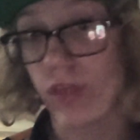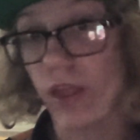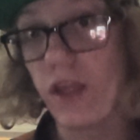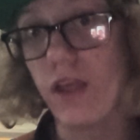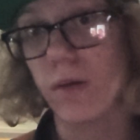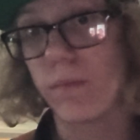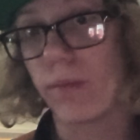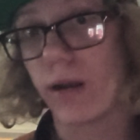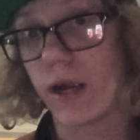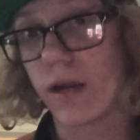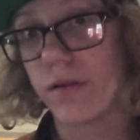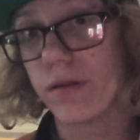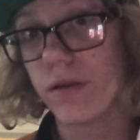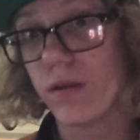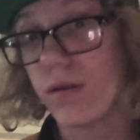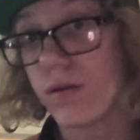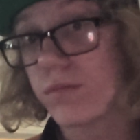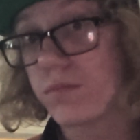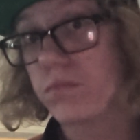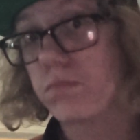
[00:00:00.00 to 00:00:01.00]
think about
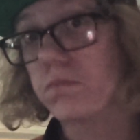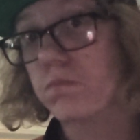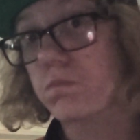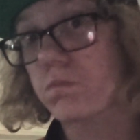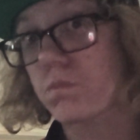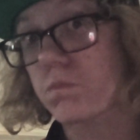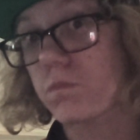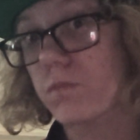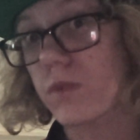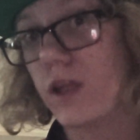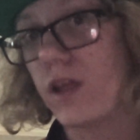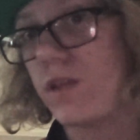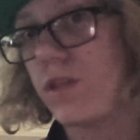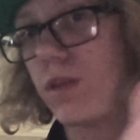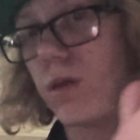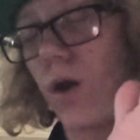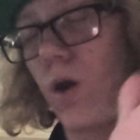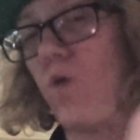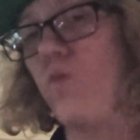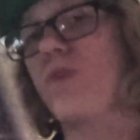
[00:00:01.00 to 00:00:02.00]
it.
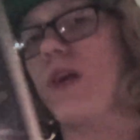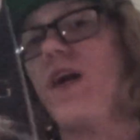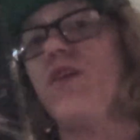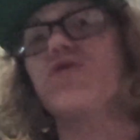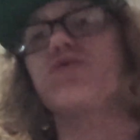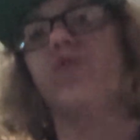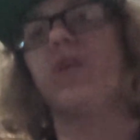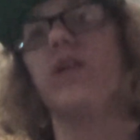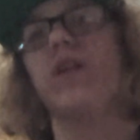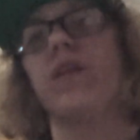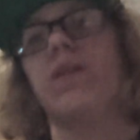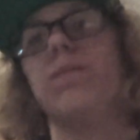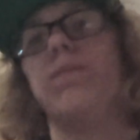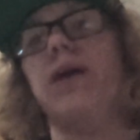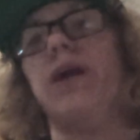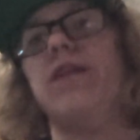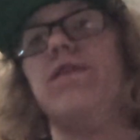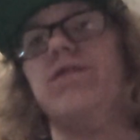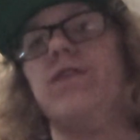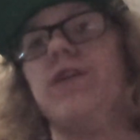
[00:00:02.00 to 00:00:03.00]
The hotel is really the
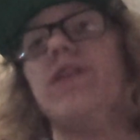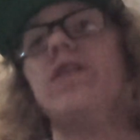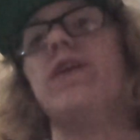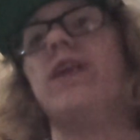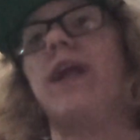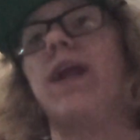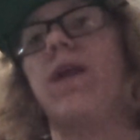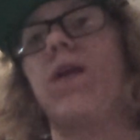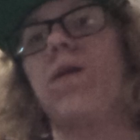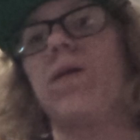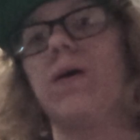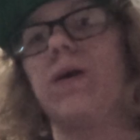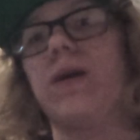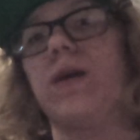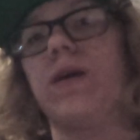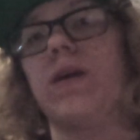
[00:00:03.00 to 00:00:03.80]
main villain here.